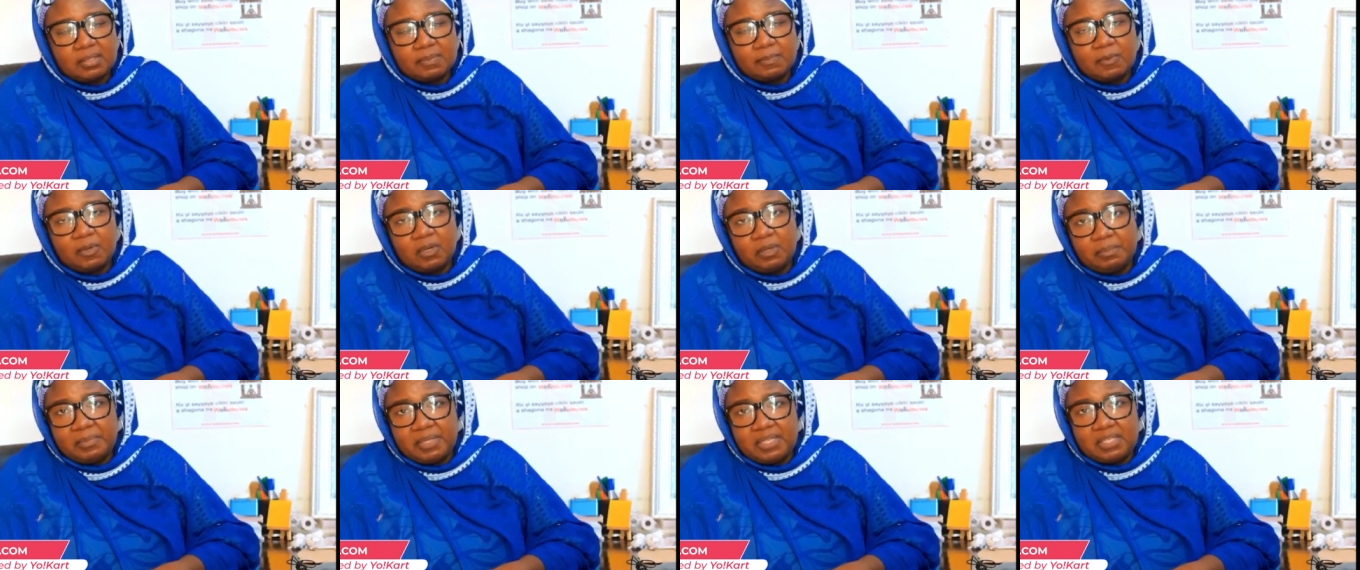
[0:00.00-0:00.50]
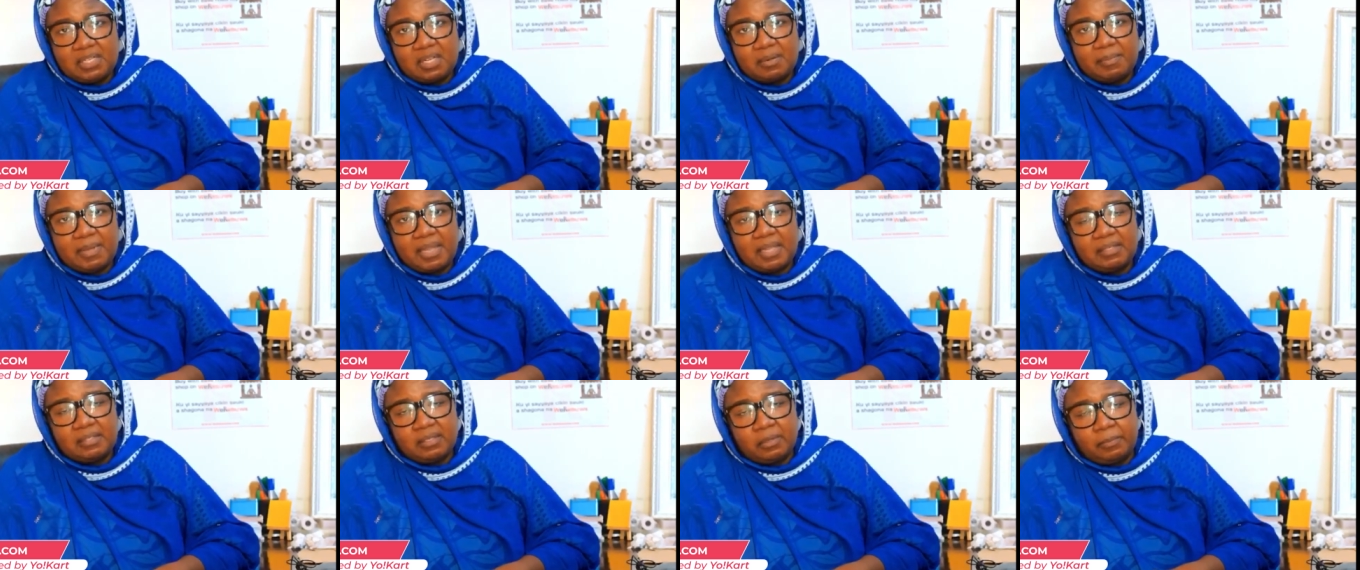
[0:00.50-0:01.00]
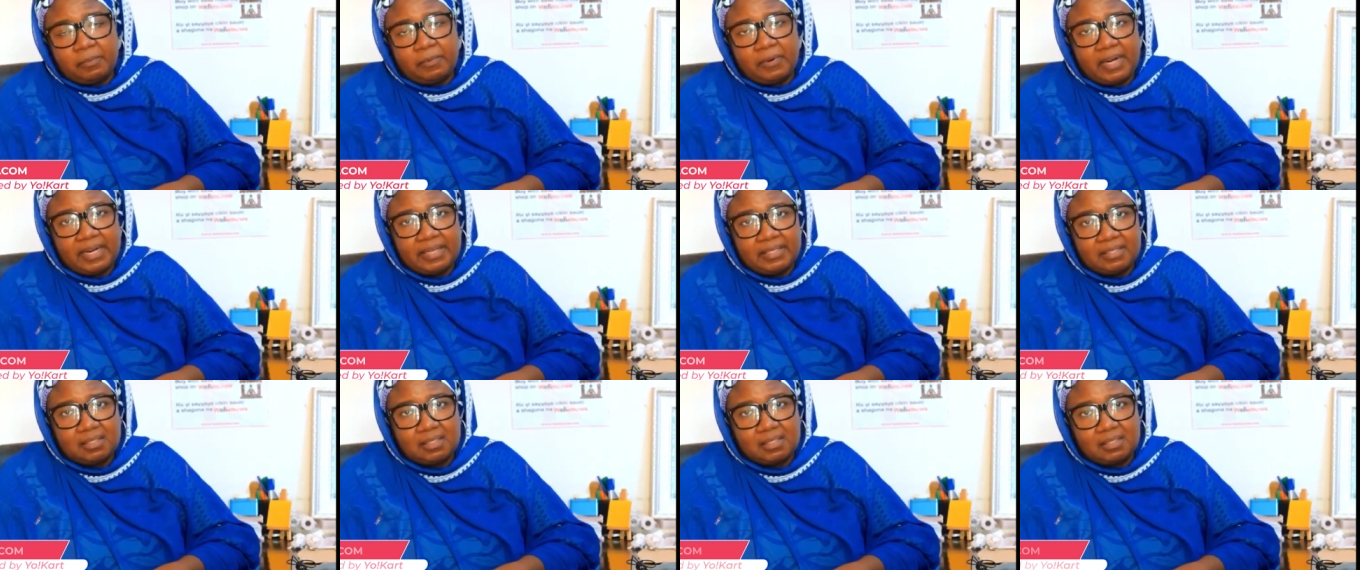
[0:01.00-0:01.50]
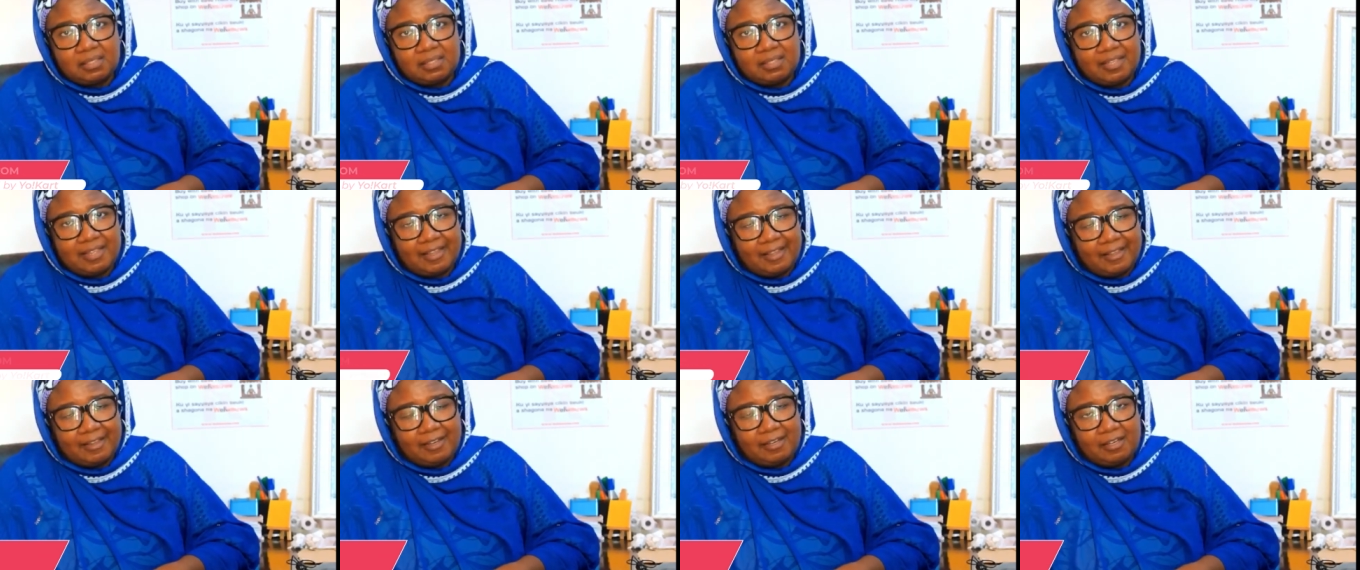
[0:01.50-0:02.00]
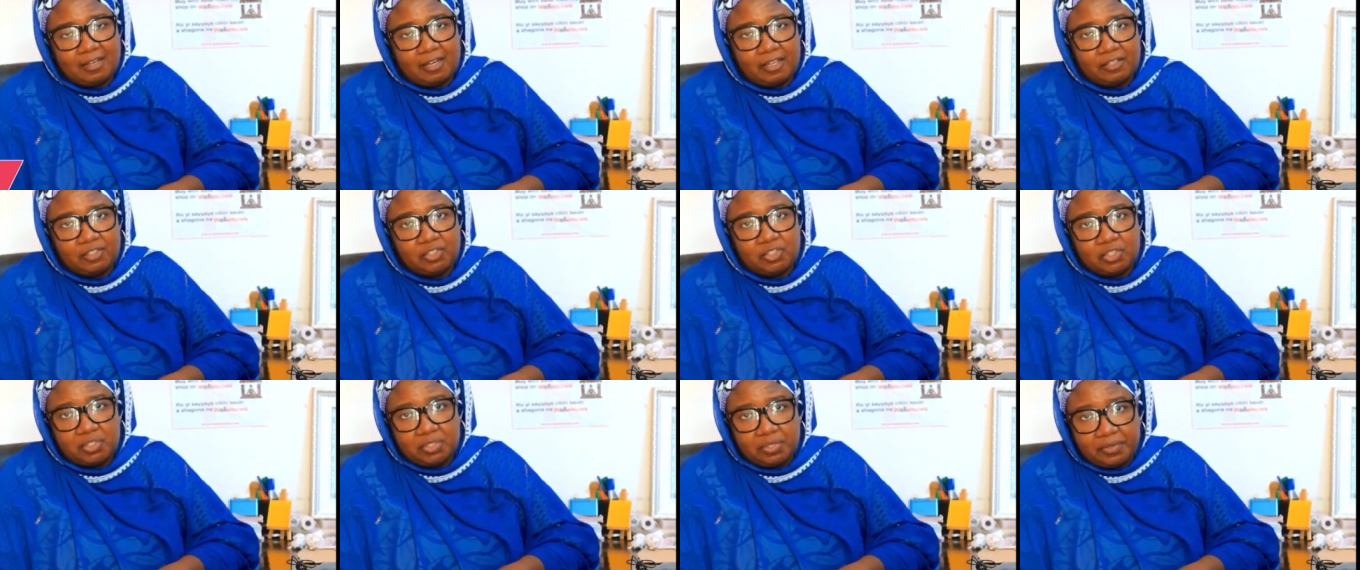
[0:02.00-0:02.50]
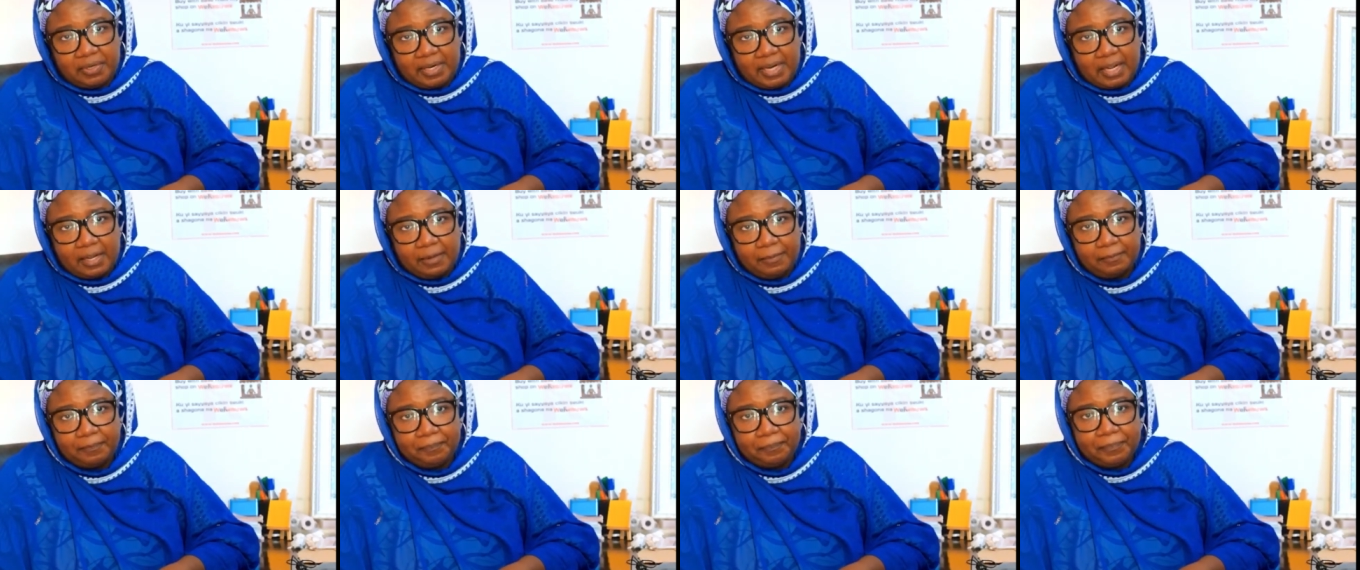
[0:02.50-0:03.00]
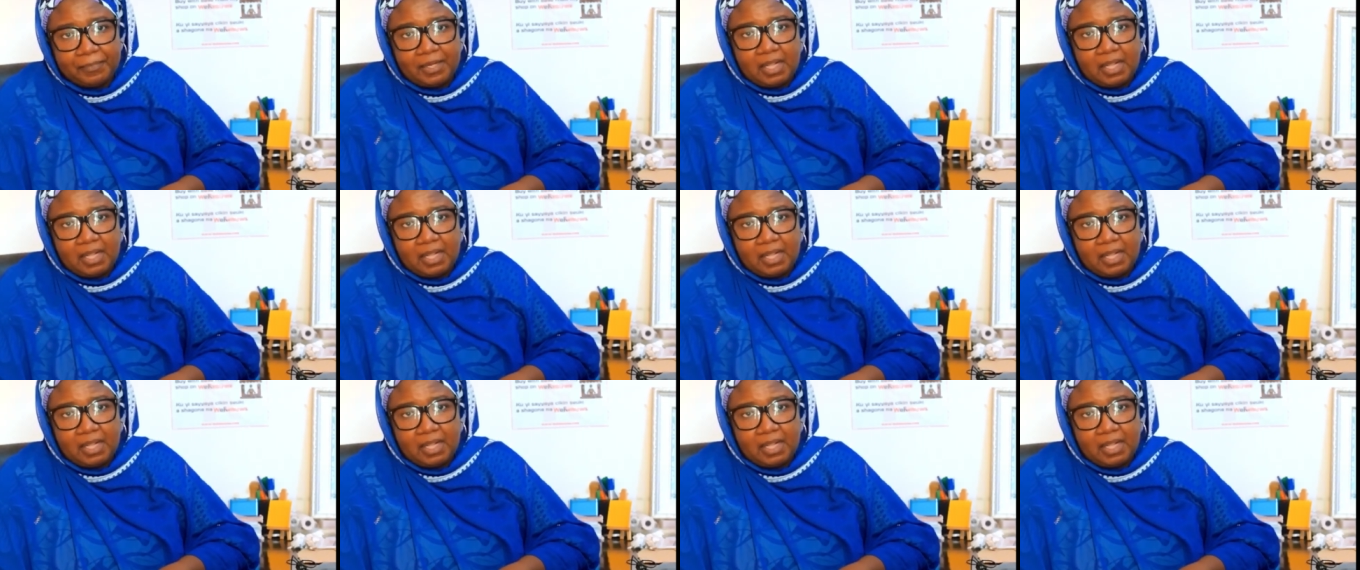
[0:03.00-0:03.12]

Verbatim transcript: small medium enterprises here in Nigeria.